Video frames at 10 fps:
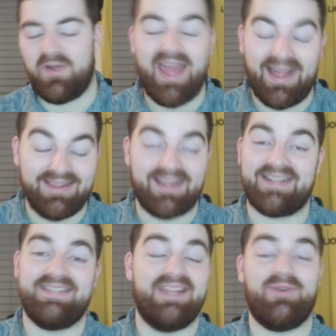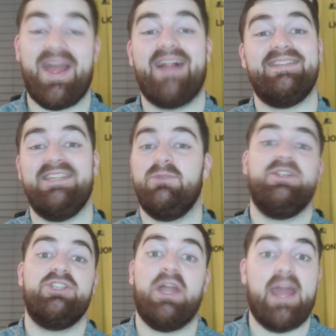like I said, the reality is we're
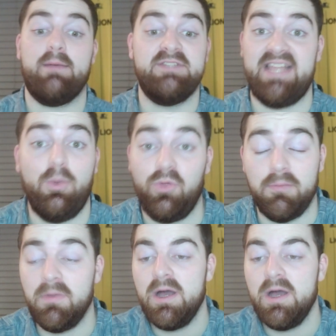just unable to deal with them.